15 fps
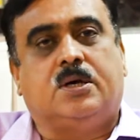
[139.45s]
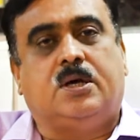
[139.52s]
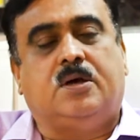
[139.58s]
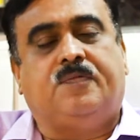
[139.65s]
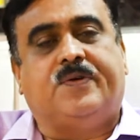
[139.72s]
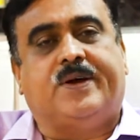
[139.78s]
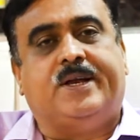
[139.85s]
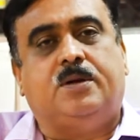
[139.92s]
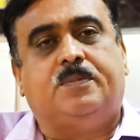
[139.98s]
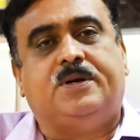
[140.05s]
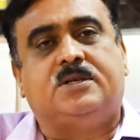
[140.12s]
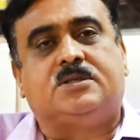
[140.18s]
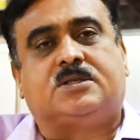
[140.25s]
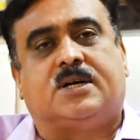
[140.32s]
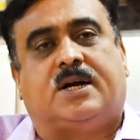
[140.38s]
If
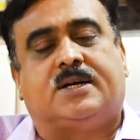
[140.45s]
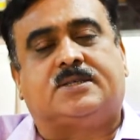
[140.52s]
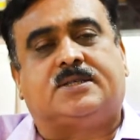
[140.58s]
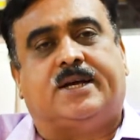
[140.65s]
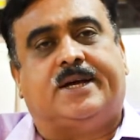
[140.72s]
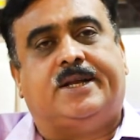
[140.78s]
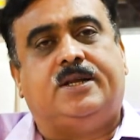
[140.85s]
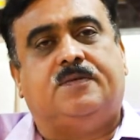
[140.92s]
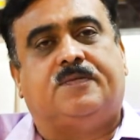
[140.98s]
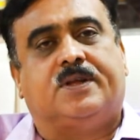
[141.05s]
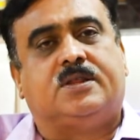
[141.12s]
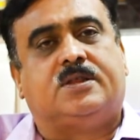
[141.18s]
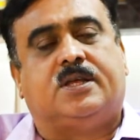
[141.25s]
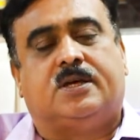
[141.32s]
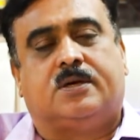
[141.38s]
anybody starts any
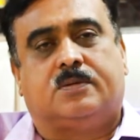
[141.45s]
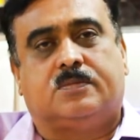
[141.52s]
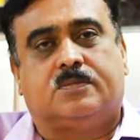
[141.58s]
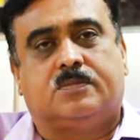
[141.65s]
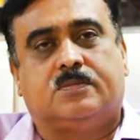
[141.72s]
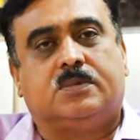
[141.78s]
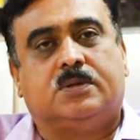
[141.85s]
one thing,